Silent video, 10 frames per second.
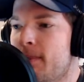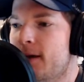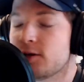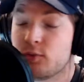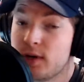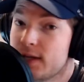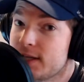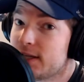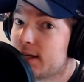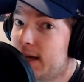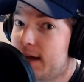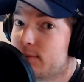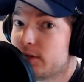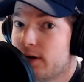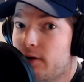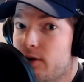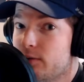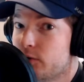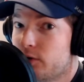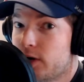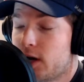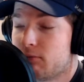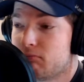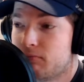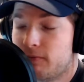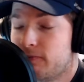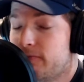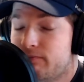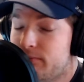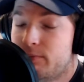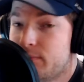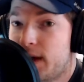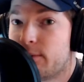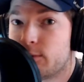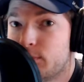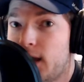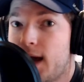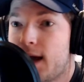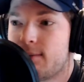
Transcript: as realistic a game scenario as you're going to be able to play.